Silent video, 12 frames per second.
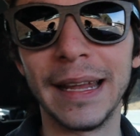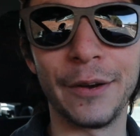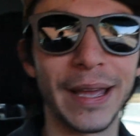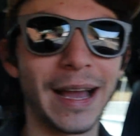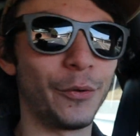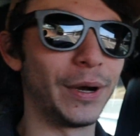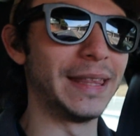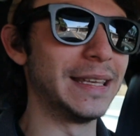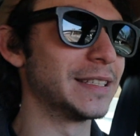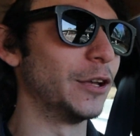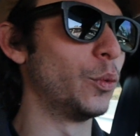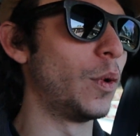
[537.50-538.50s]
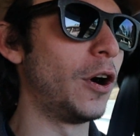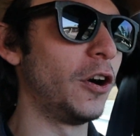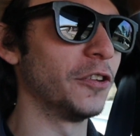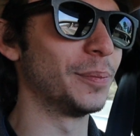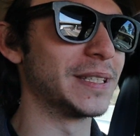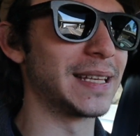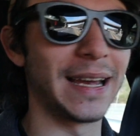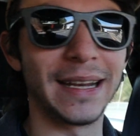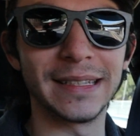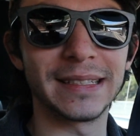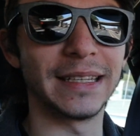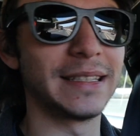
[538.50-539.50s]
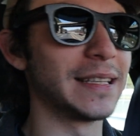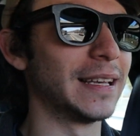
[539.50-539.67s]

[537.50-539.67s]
We got one of these little walls beside us. Let's